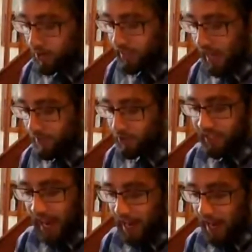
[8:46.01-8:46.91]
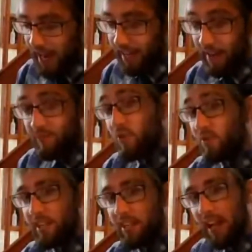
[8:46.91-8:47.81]
It was kind of just get in there, get
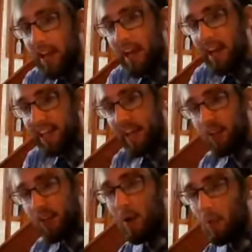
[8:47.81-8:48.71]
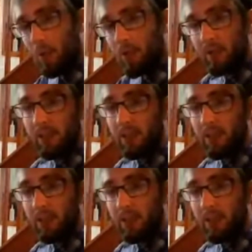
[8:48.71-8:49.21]
food in you, and then get you out.